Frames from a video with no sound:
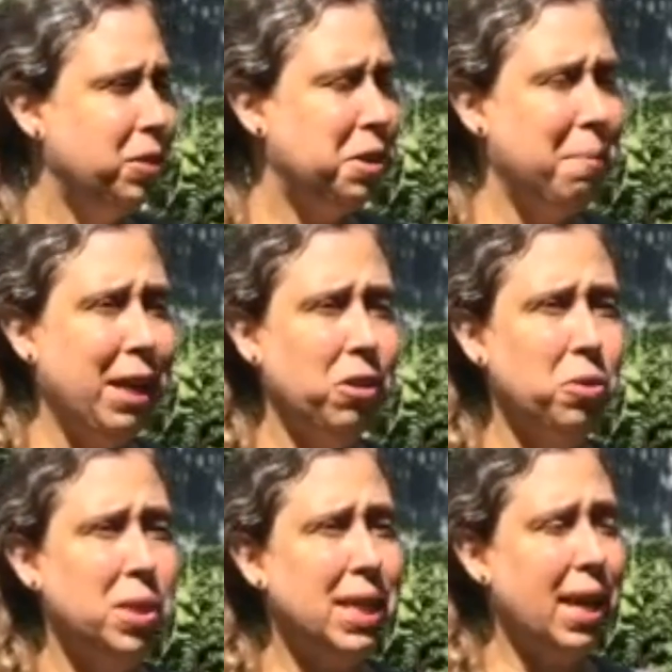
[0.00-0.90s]

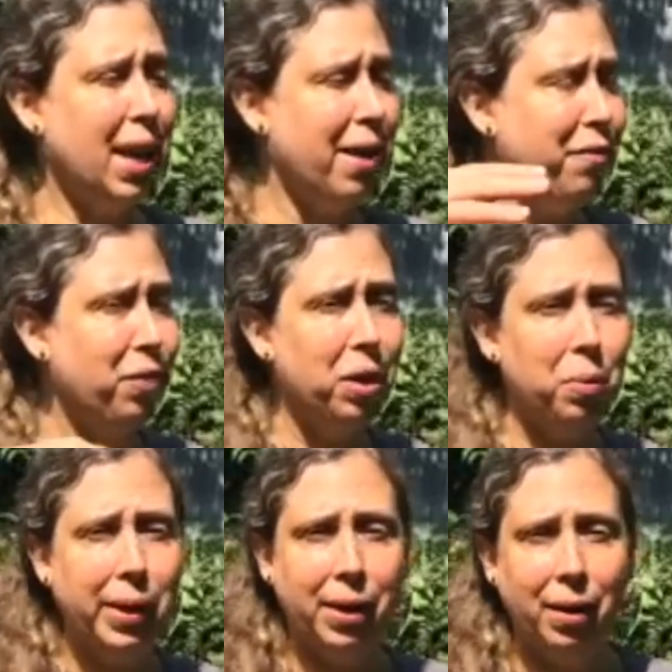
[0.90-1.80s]
Tomatoes
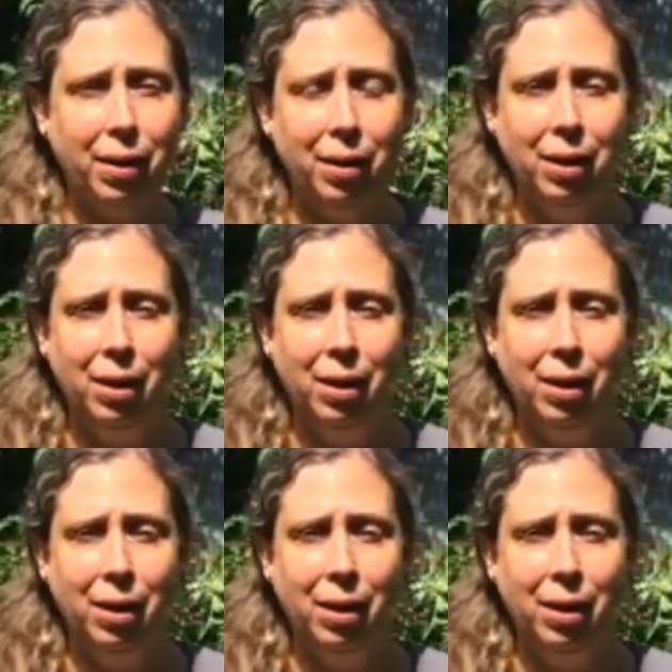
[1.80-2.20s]
everywhere.